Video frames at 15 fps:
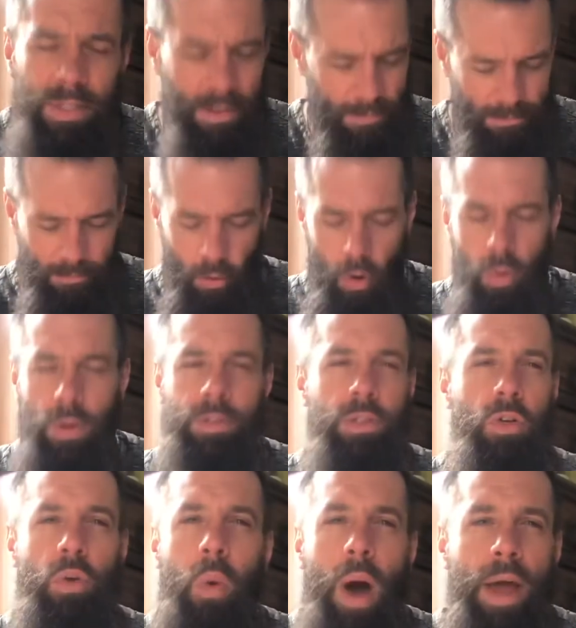If 4 wasn't
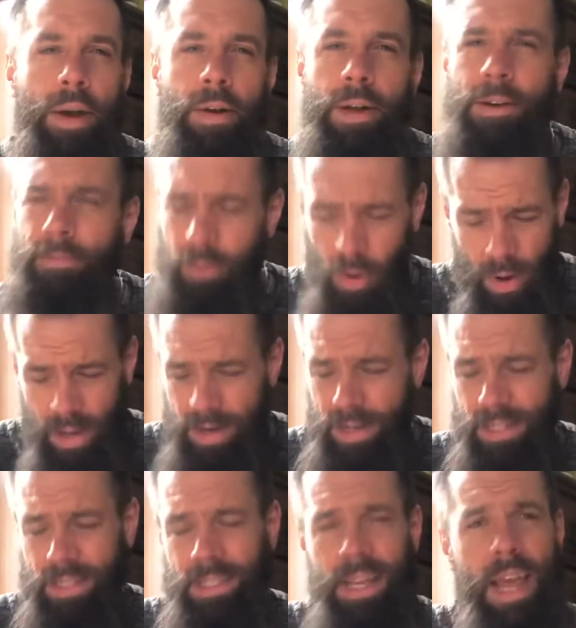quite enough, go ahead and
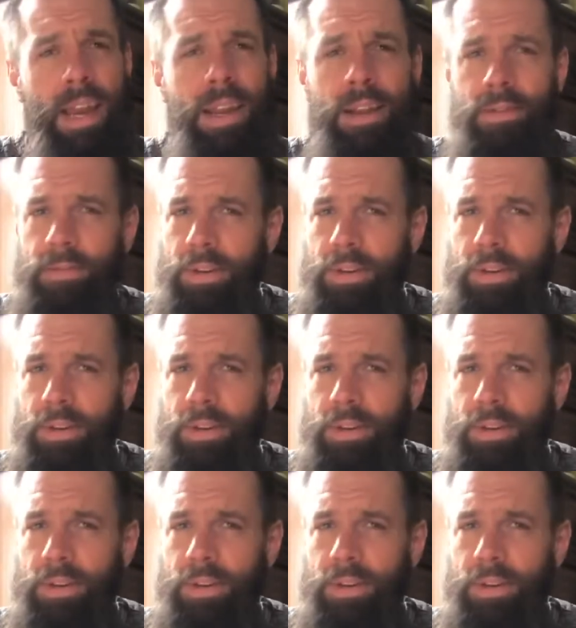extend it,